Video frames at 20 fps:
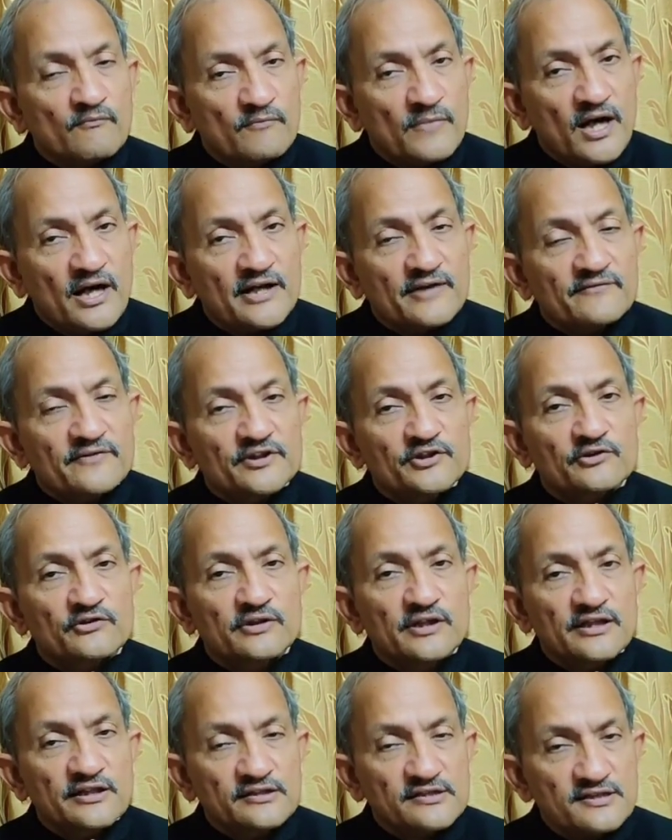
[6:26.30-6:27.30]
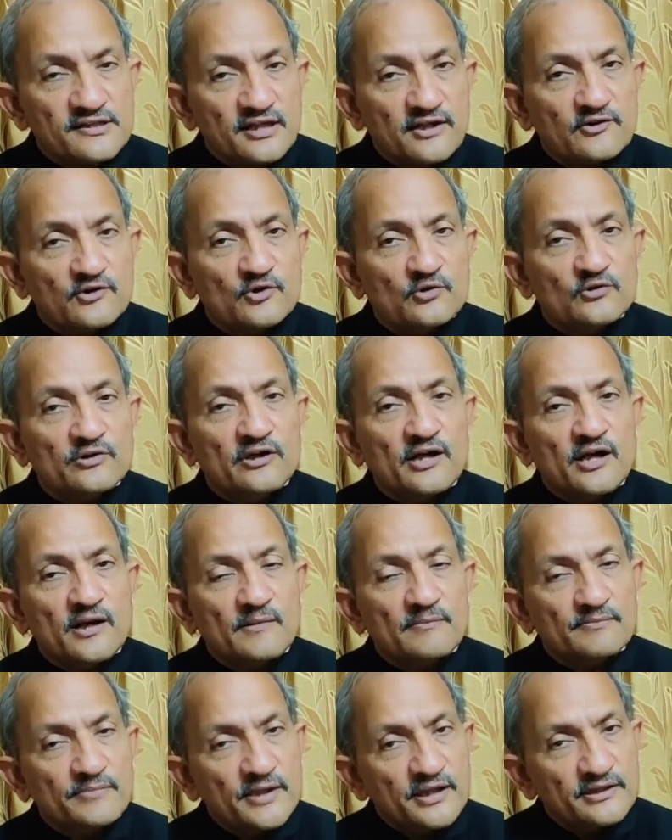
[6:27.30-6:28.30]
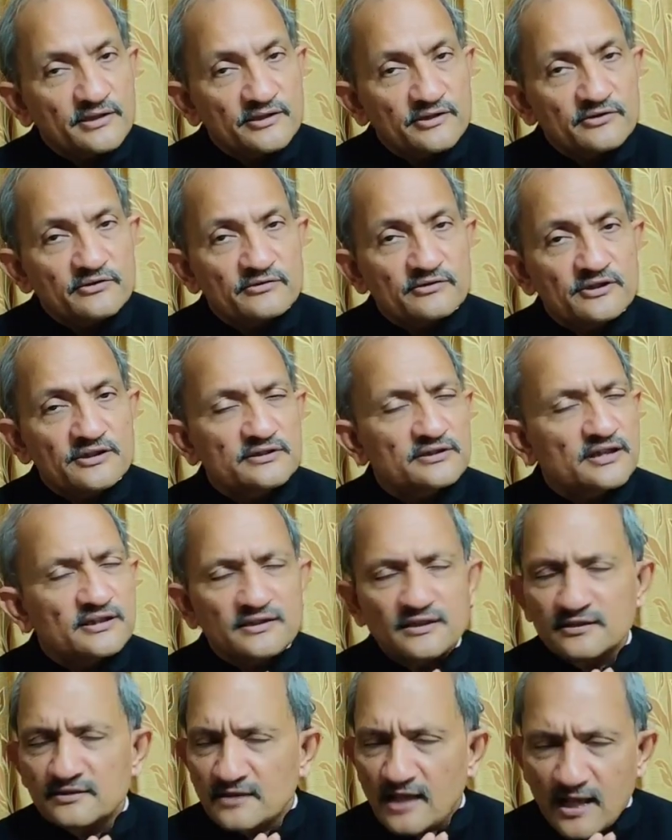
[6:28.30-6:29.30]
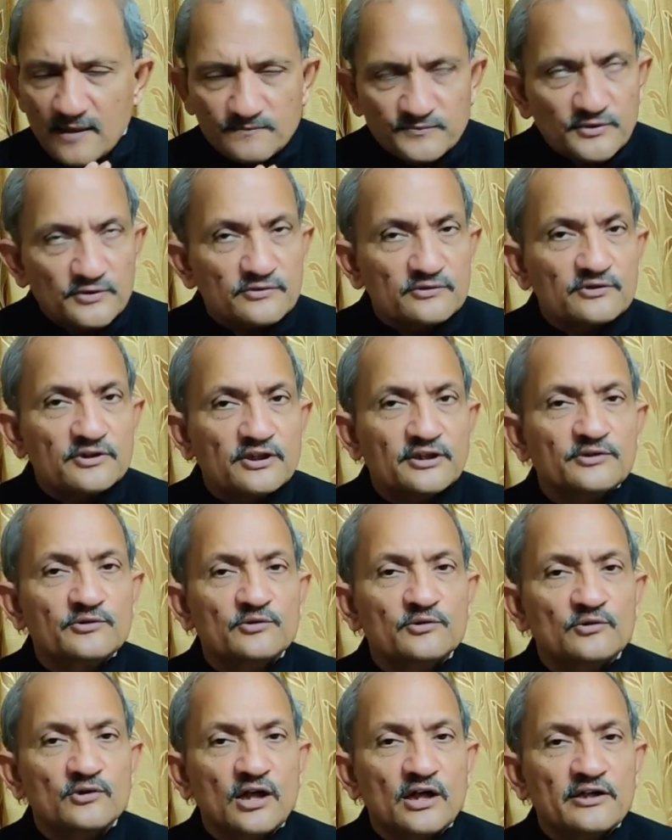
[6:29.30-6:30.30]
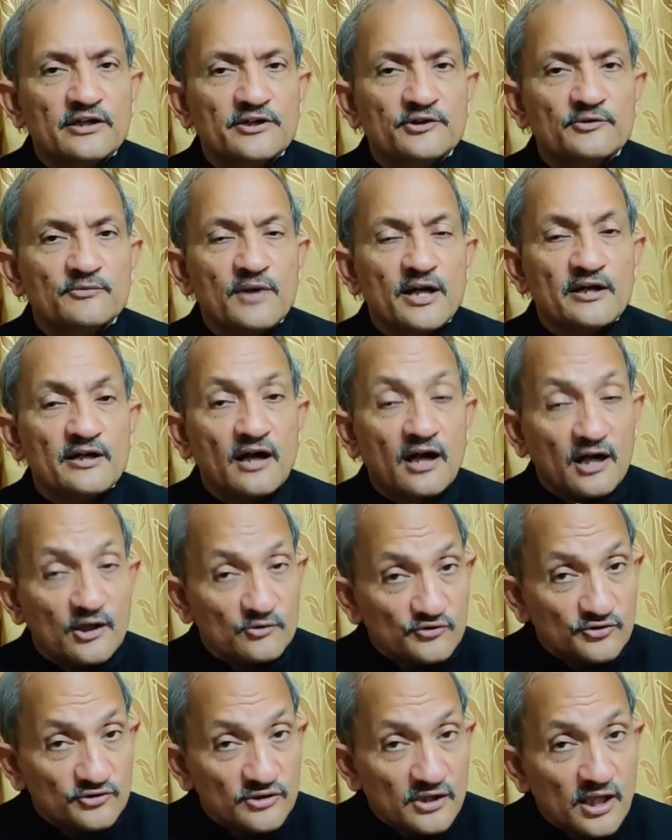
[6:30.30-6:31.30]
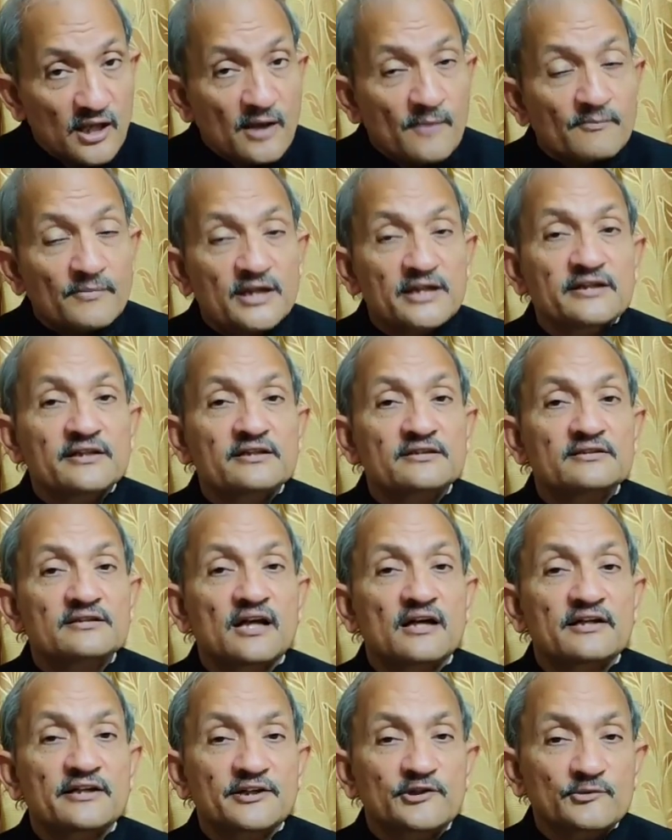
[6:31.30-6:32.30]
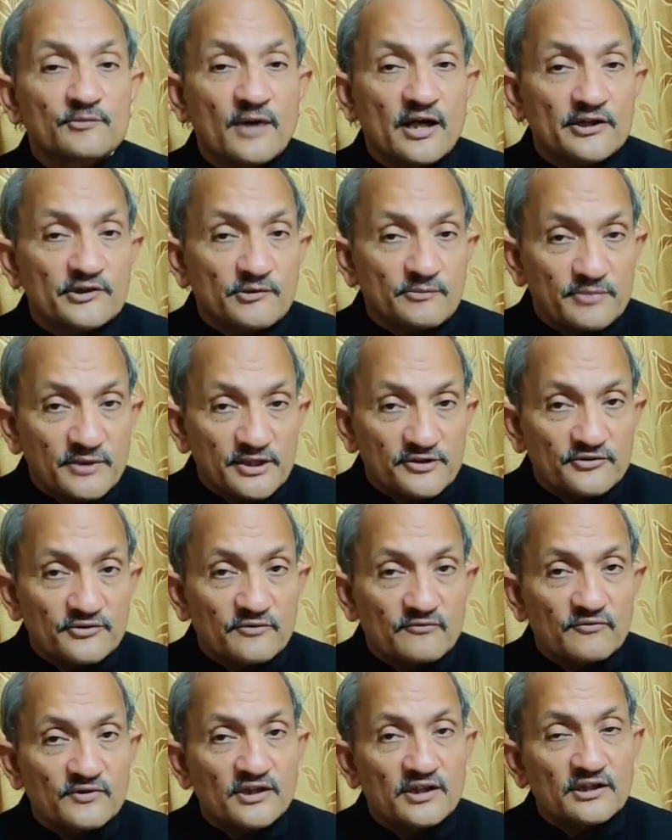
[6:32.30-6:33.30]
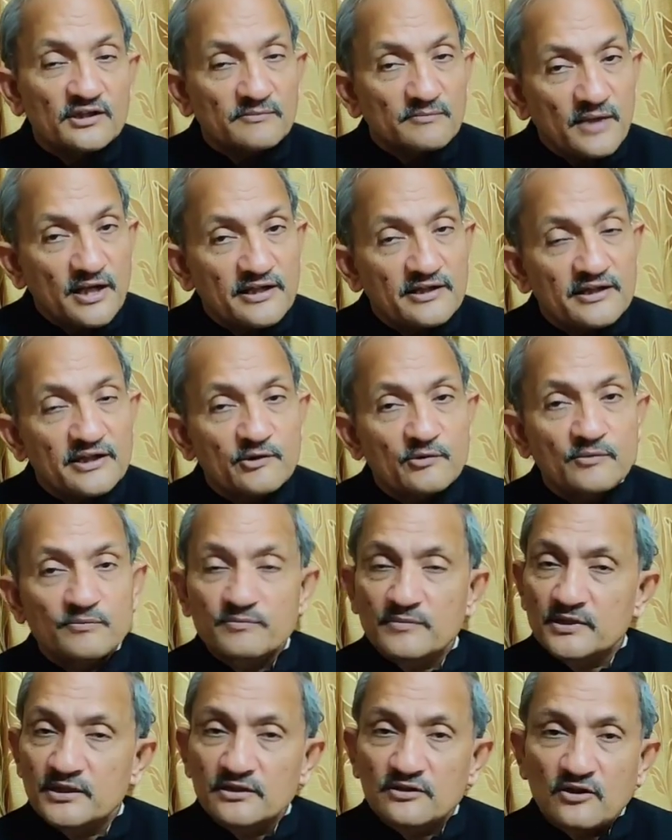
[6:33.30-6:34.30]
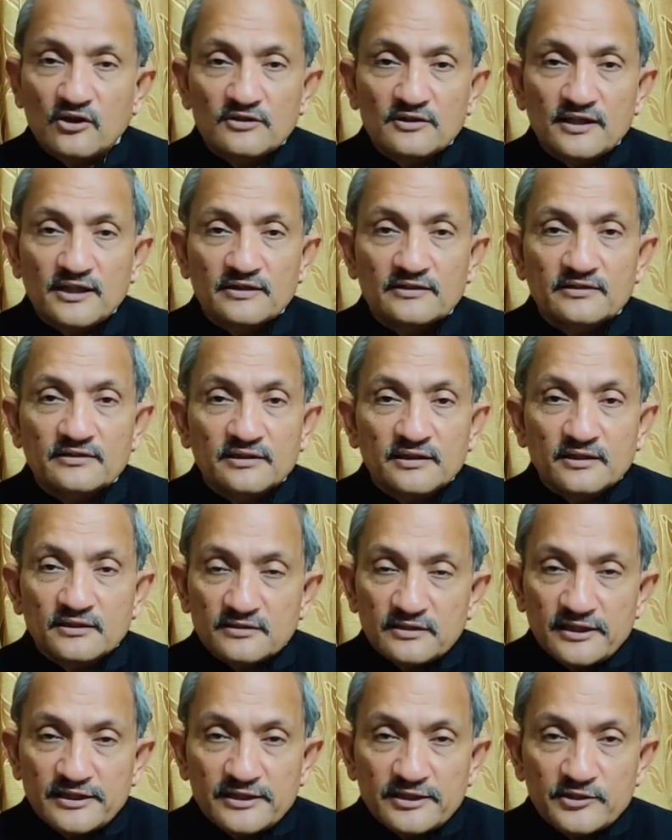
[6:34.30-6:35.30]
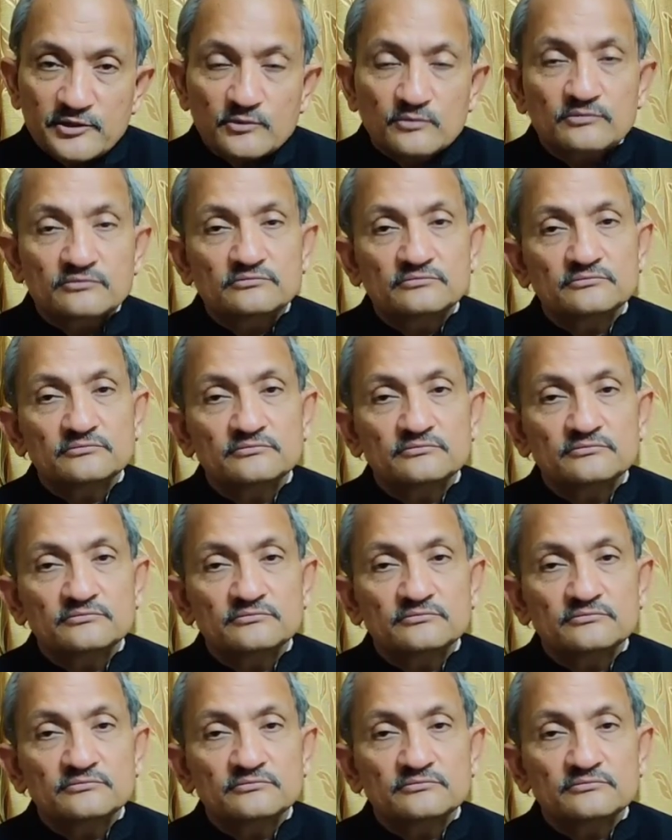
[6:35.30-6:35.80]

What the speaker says: Buy when your kids are grown up and you know things like that. Absolutely no hurry to buy a house. But yes, hurry to buy your place of work, buy equipment, all that. Thank you.